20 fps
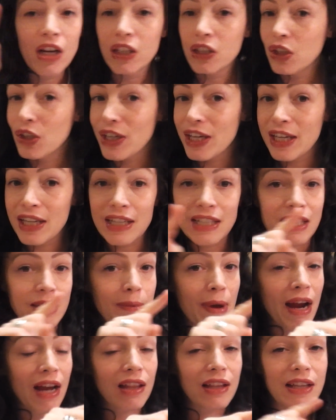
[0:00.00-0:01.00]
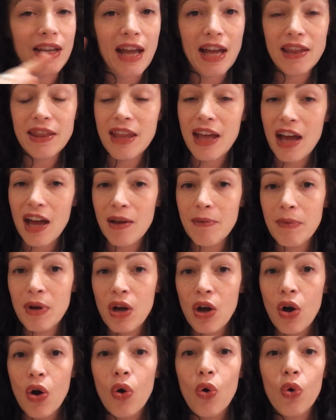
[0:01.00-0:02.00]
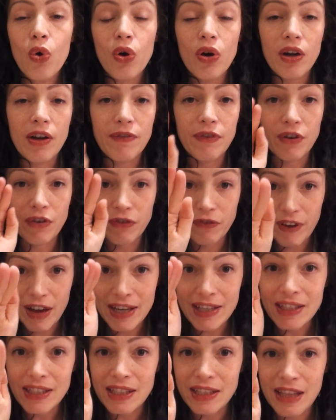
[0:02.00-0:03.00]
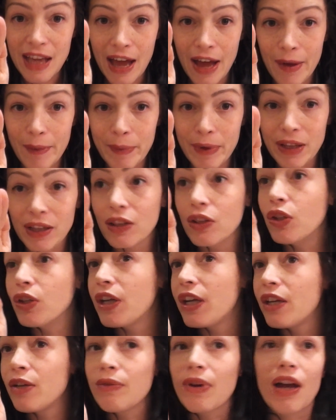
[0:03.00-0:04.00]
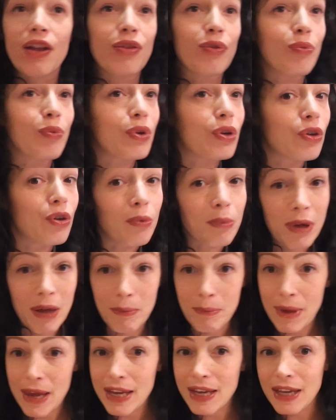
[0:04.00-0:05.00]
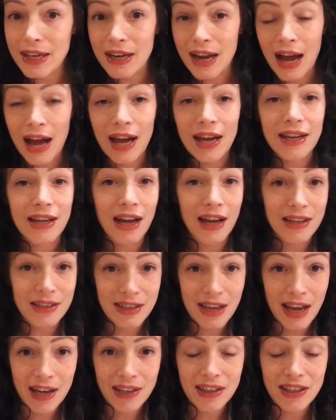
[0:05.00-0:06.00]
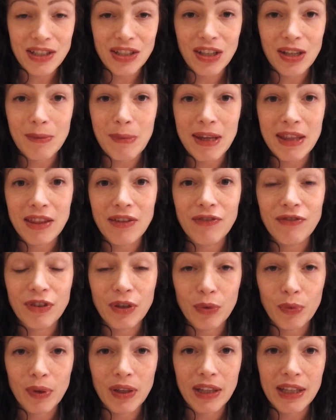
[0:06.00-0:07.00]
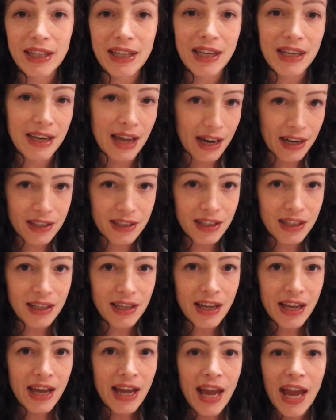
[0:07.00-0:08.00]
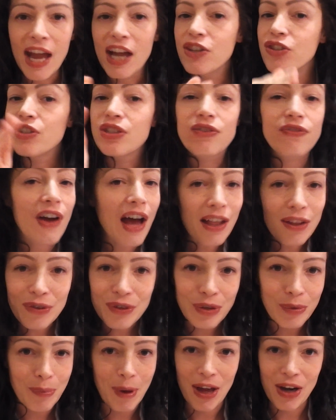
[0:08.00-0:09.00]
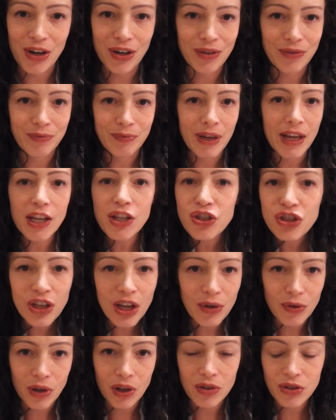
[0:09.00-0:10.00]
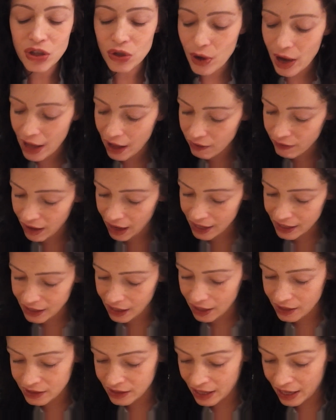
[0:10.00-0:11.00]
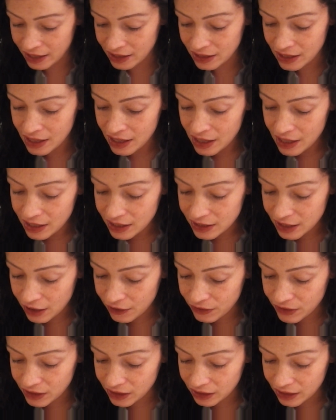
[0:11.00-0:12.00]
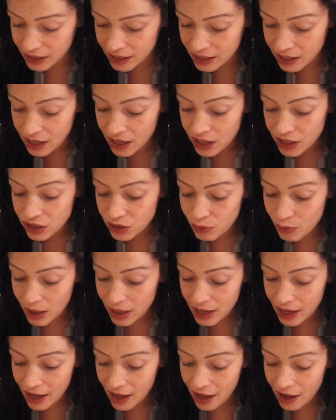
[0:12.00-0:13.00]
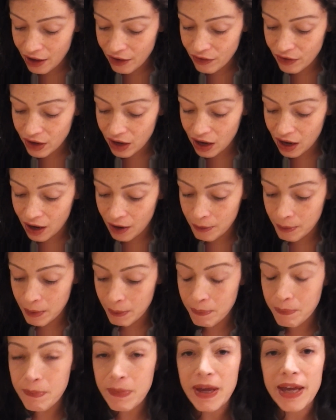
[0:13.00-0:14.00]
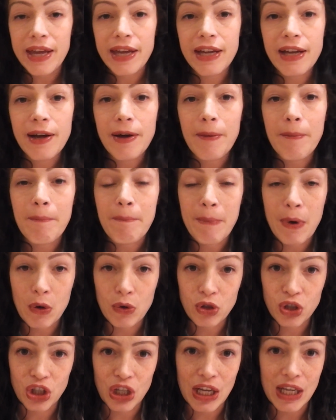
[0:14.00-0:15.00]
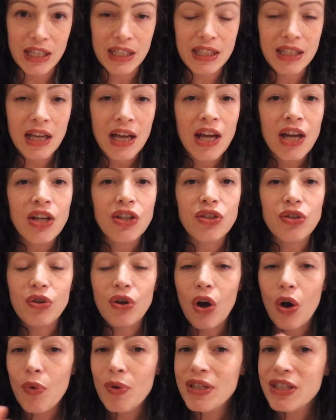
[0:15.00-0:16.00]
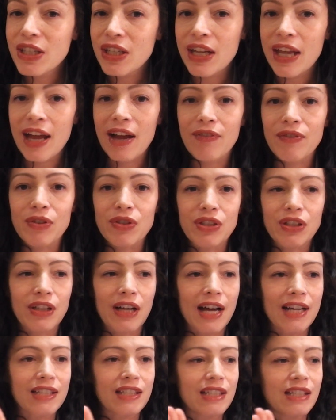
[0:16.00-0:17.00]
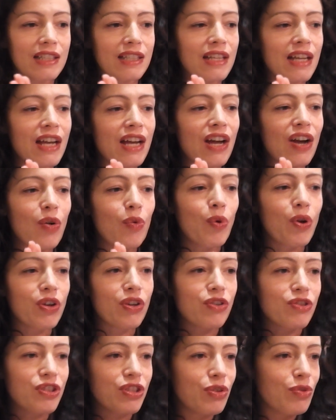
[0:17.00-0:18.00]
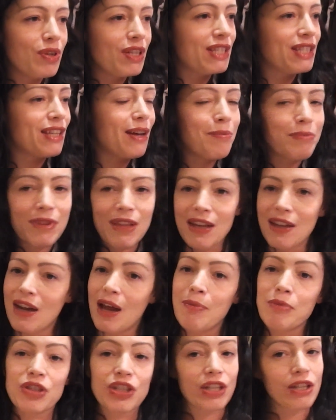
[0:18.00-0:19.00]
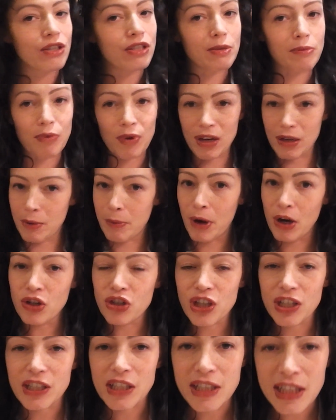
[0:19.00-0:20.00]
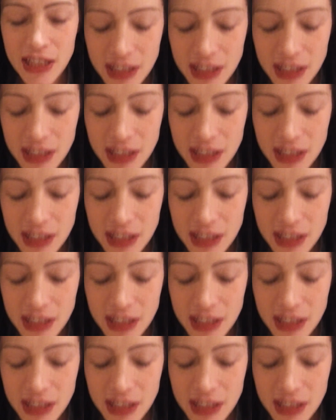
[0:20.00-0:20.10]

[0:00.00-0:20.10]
looking and smiling at them, or if you're facing them, looking around the room and making eye contact. That's going to make them feel really connected and just follow you better in general. So have eye contact, definitely. You want to have big motions. So you're always going to have those classes where you're doing something. I'm just going to use the merengue march because it's